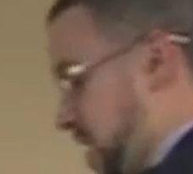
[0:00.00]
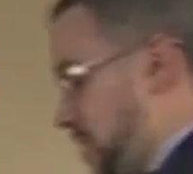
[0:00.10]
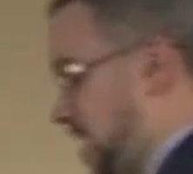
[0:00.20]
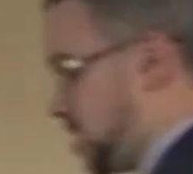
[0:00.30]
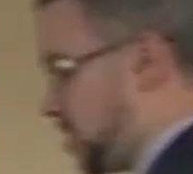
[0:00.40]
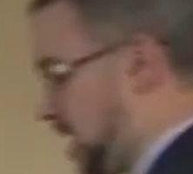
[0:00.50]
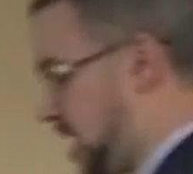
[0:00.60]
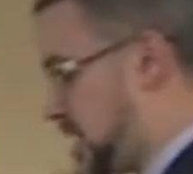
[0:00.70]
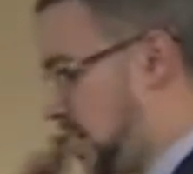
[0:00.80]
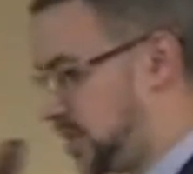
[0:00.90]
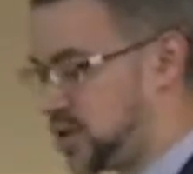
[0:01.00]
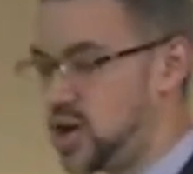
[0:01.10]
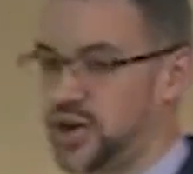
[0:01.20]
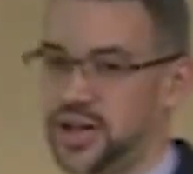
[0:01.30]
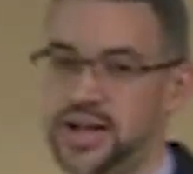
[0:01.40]
is meant to be a
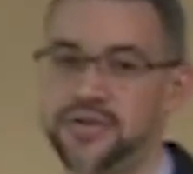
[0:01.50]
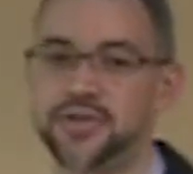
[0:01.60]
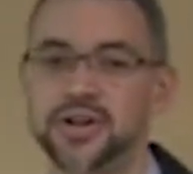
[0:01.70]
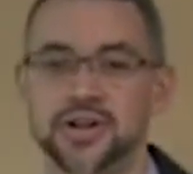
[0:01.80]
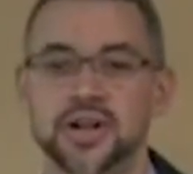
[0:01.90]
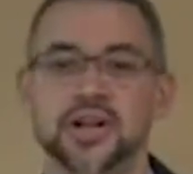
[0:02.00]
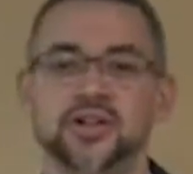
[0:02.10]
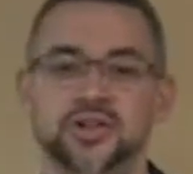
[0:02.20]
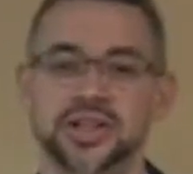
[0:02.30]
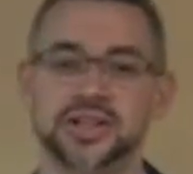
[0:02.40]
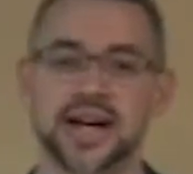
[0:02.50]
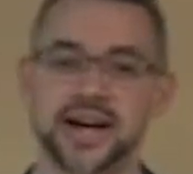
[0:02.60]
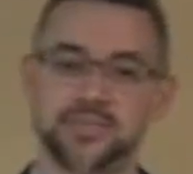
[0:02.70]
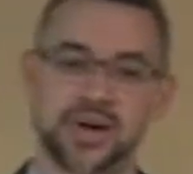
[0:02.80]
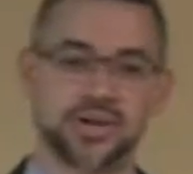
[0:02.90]
targeted effort. You need
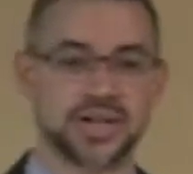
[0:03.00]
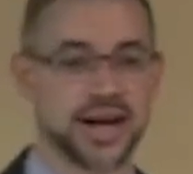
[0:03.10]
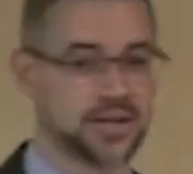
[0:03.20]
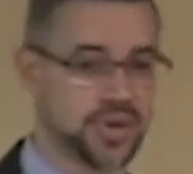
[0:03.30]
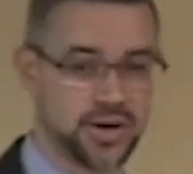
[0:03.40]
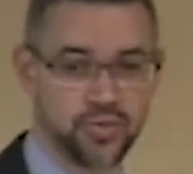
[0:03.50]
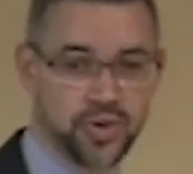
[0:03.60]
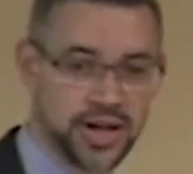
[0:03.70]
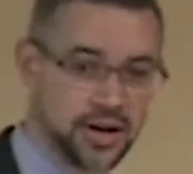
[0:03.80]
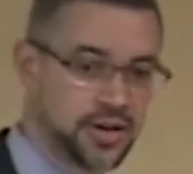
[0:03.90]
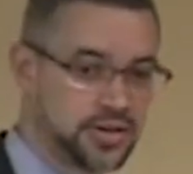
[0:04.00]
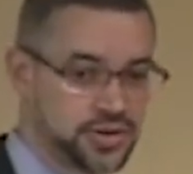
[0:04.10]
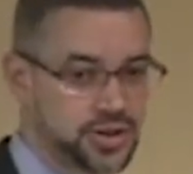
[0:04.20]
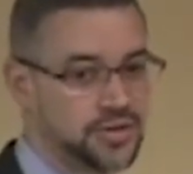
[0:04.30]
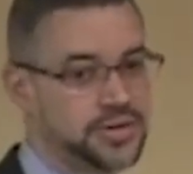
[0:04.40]
to be able to document what area you're
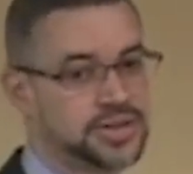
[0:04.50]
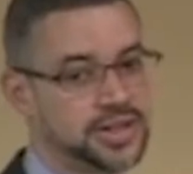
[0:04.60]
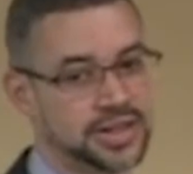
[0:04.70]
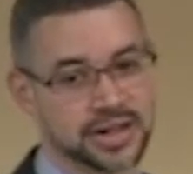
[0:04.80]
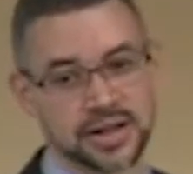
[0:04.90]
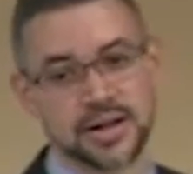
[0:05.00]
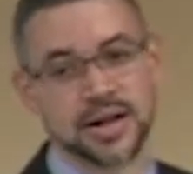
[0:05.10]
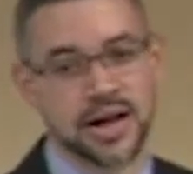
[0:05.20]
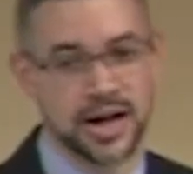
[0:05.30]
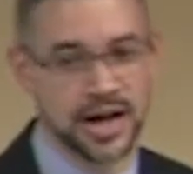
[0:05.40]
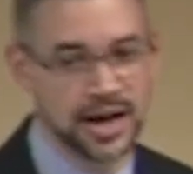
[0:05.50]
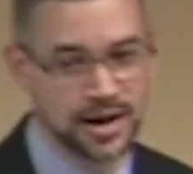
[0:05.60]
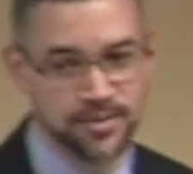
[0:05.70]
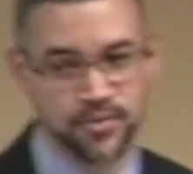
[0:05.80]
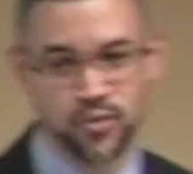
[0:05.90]
servicing,
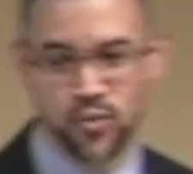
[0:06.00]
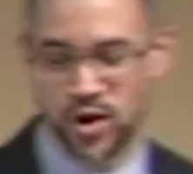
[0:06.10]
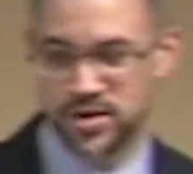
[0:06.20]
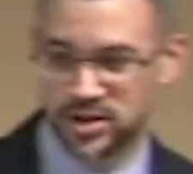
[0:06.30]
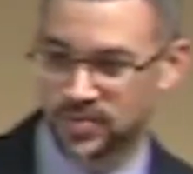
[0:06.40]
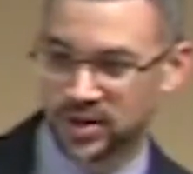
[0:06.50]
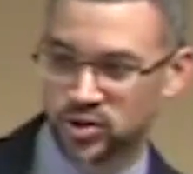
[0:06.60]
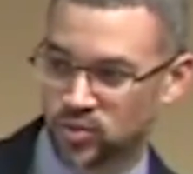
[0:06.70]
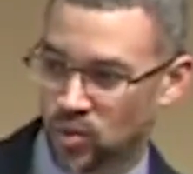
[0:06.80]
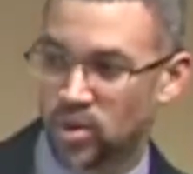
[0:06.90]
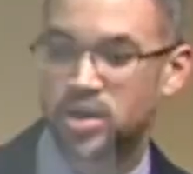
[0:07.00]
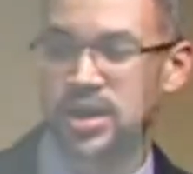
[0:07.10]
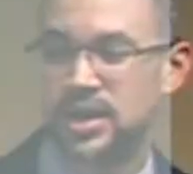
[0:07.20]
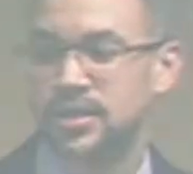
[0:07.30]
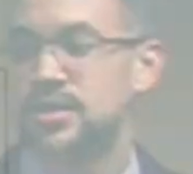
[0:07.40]
where the inspectors were working.